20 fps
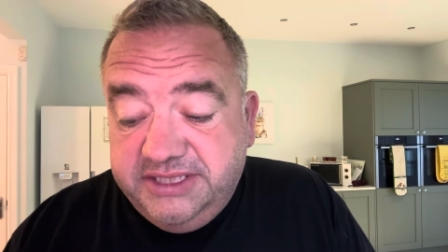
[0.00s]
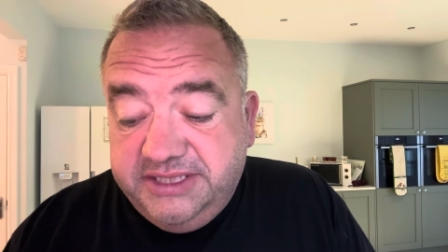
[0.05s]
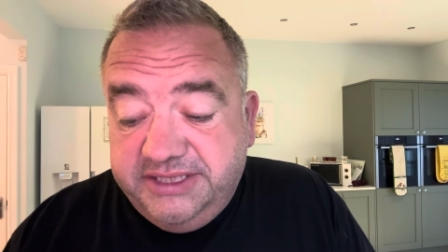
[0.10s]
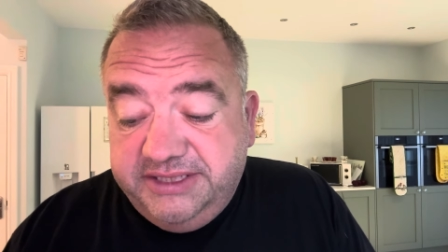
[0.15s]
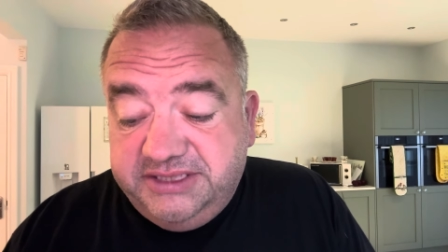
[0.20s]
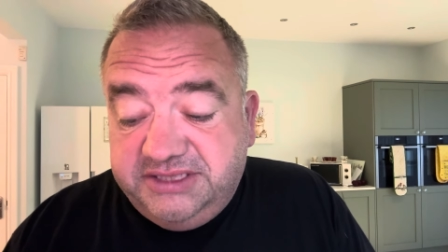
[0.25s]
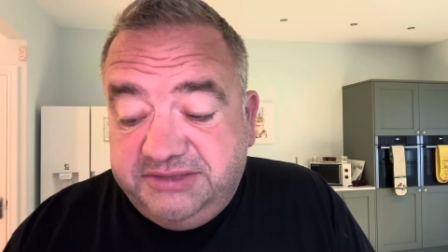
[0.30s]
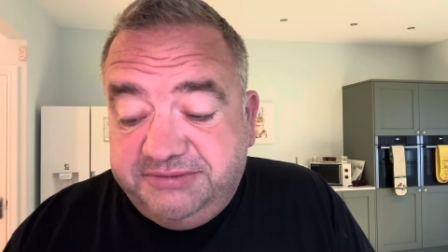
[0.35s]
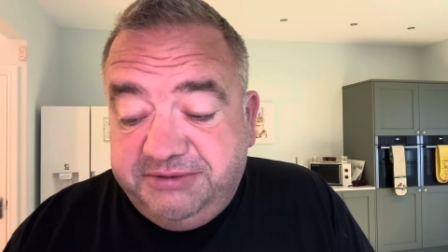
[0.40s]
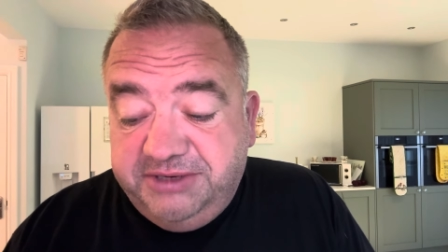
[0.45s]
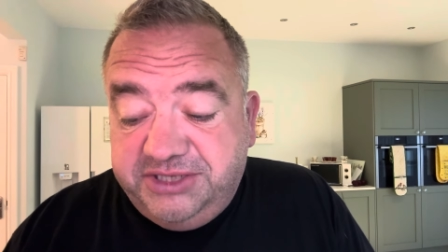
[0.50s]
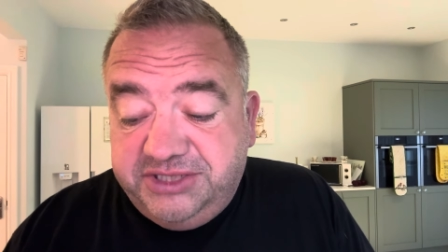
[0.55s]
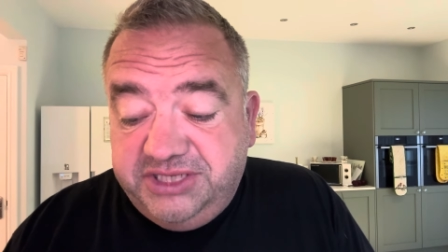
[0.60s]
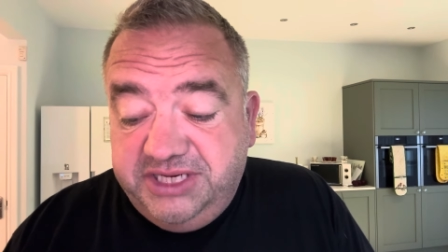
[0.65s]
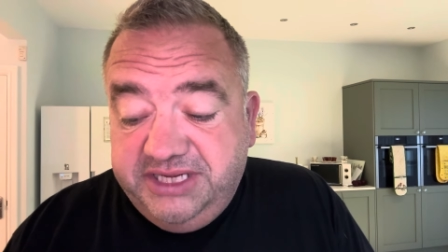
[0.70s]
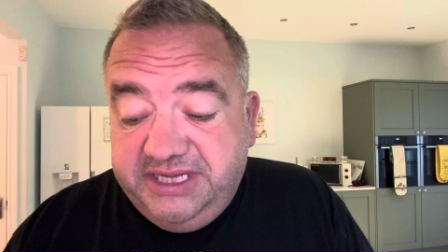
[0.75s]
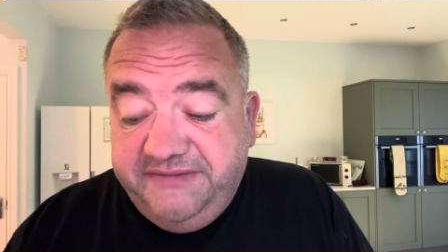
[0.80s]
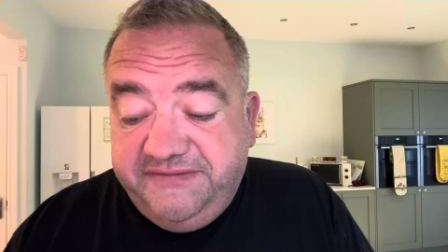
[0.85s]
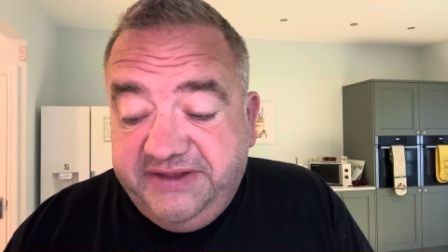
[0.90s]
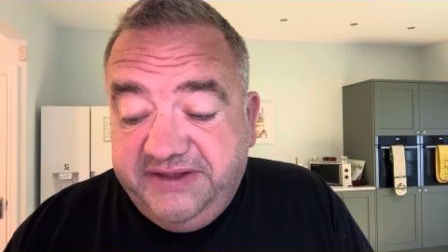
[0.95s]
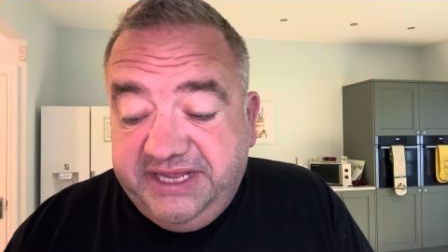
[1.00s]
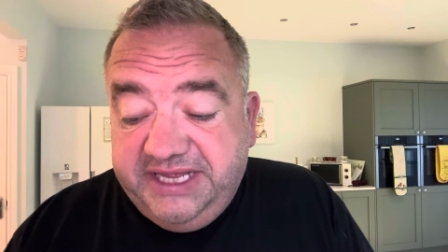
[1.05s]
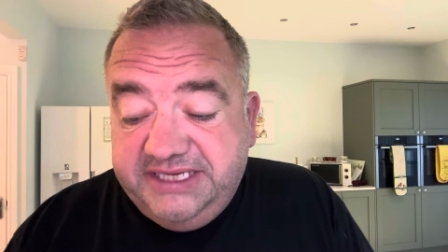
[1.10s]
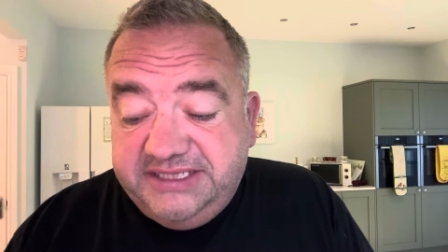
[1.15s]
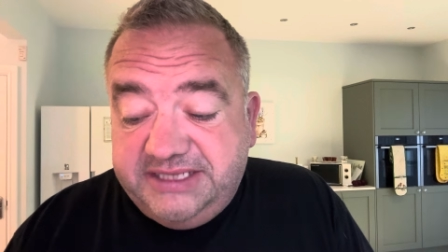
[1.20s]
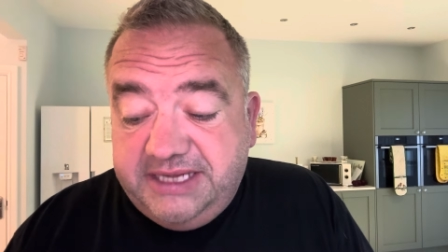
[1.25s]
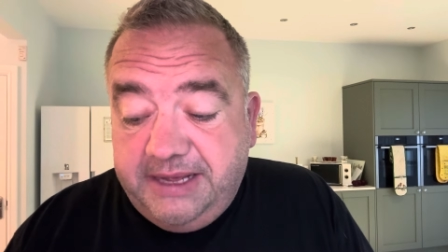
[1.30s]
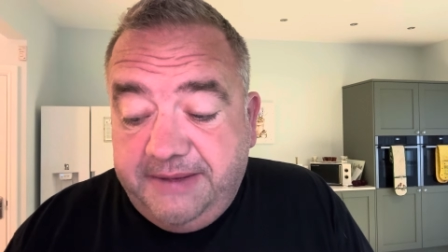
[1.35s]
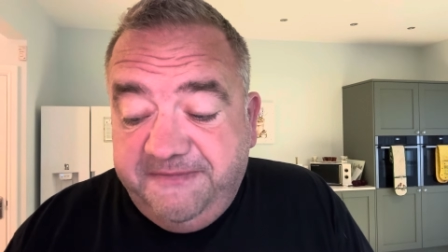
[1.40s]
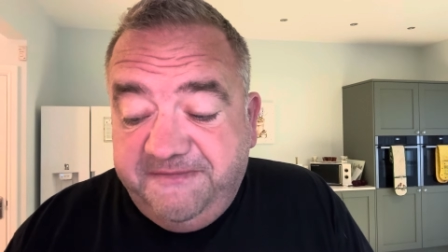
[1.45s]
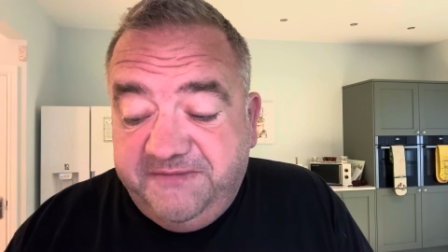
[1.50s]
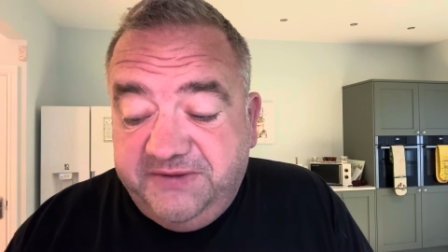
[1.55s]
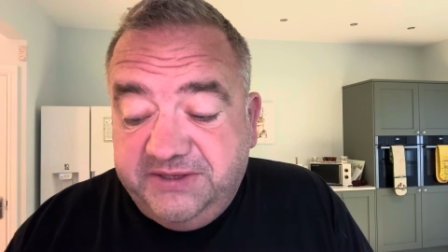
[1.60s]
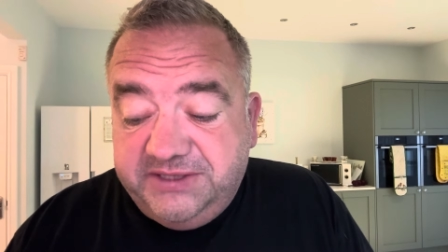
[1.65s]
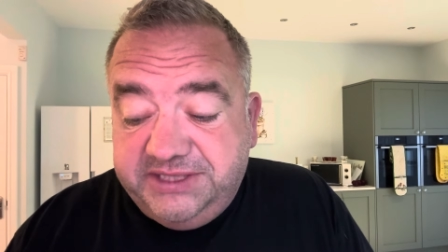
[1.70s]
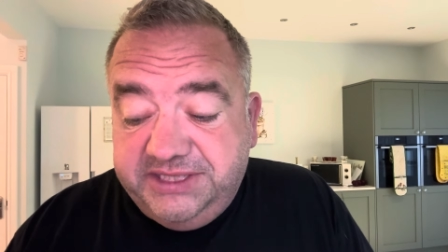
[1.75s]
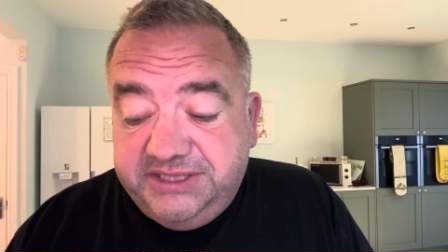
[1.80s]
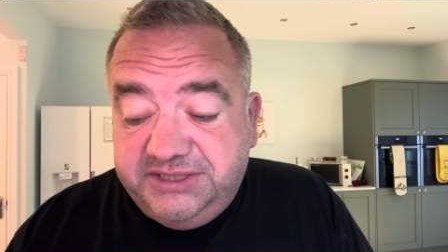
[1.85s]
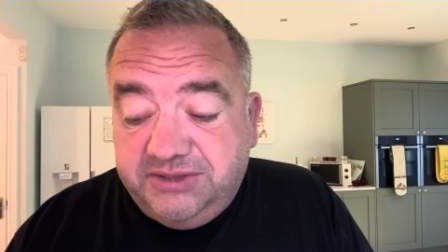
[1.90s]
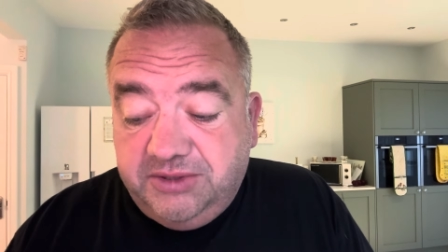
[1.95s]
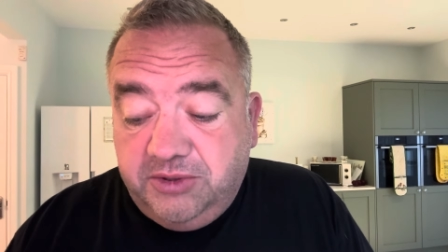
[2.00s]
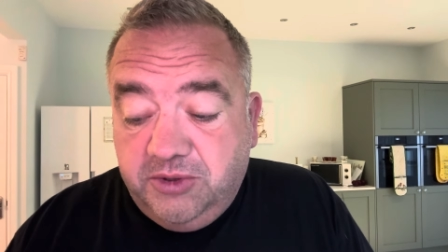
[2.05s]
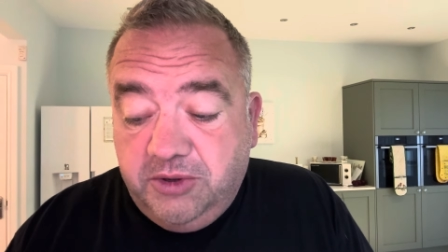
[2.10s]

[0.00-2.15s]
especially given his emphasis on